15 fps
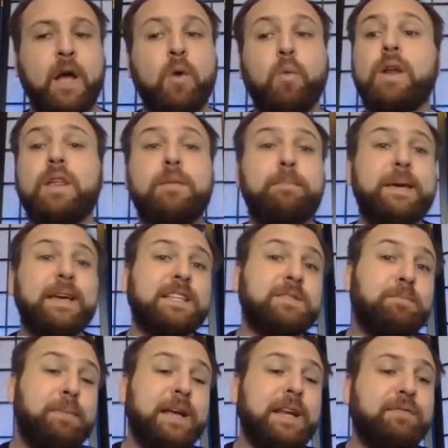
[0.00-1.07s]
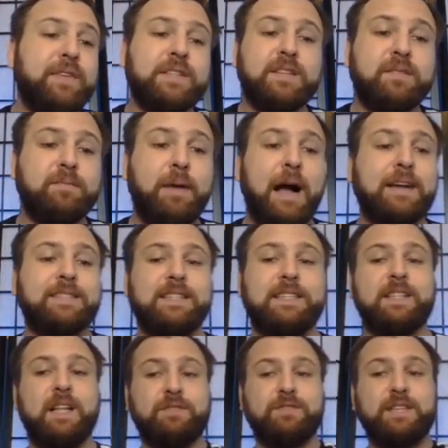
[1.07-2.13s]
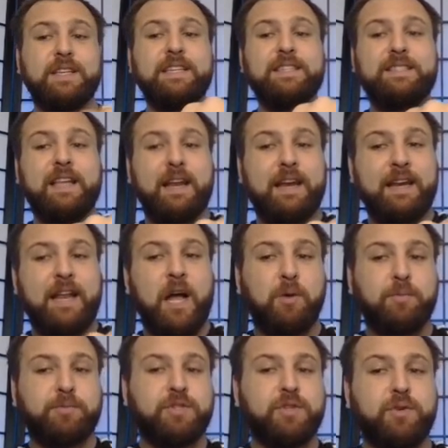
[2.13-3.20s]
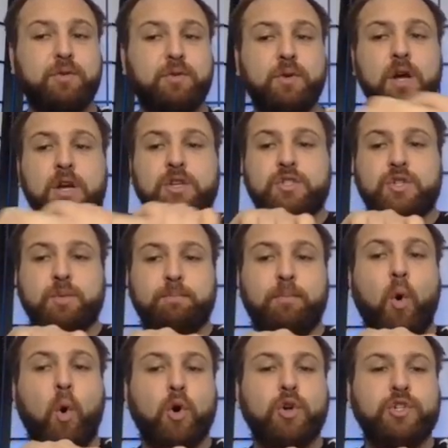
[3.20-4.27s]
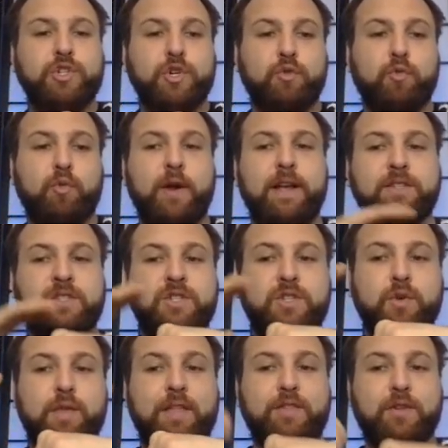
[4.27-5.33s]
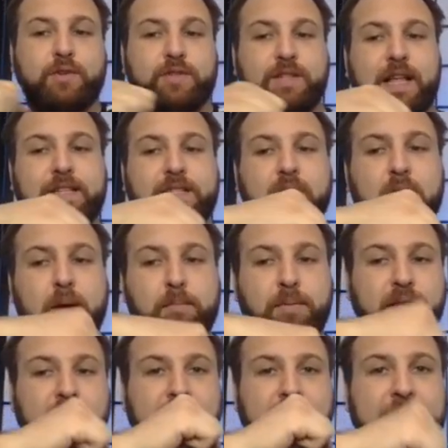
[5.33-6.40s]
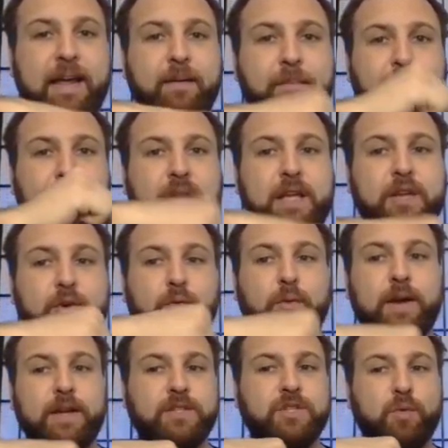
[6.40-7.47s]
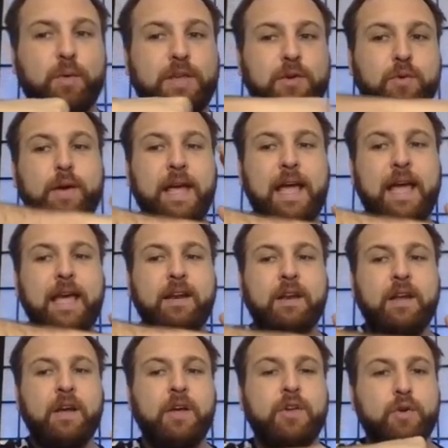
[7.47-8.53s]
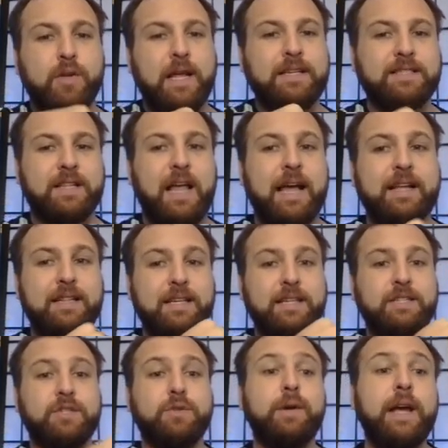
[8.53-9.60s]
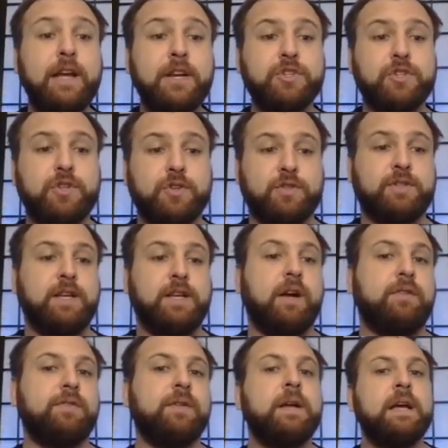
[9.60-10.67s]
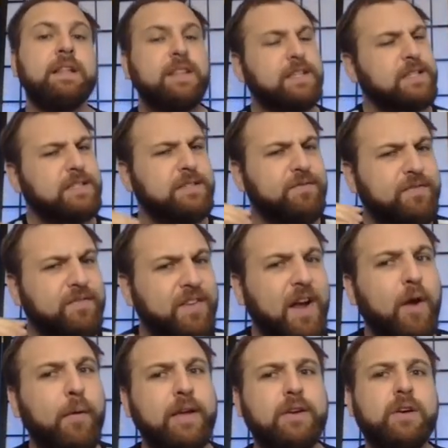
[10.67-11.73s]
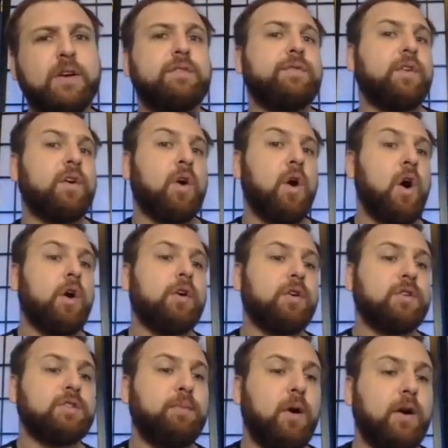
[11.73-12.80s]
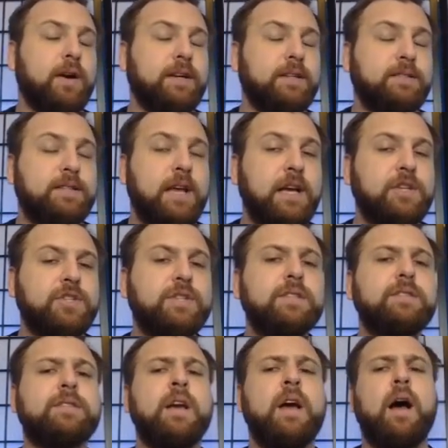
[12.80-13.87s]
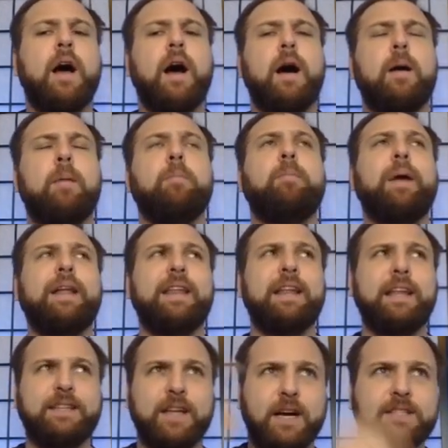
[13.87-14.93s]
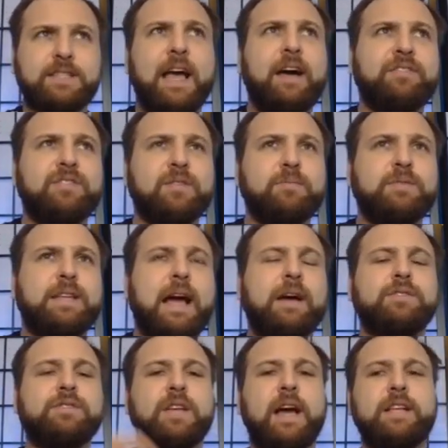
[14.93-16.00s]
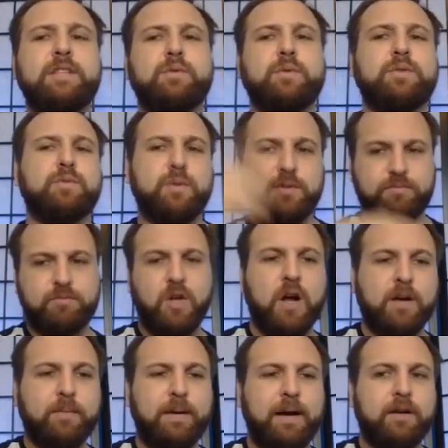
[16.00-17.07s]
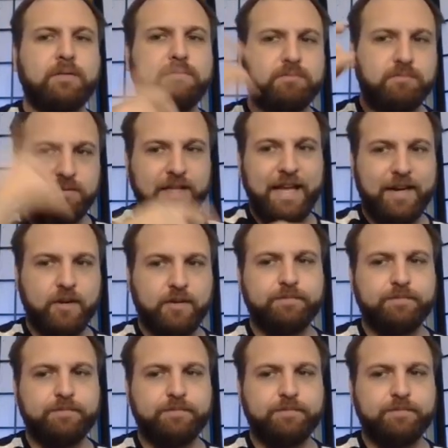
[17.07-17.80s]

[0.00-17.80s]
One of the biggest benefits of boxing gloves is that it helps to support your wrist so that there's less play in your wrist. So when you hit, you're less likely to injure yourself. This is very good for harder sparring sessions, um, but it does have some downsides, which we'll talk about later.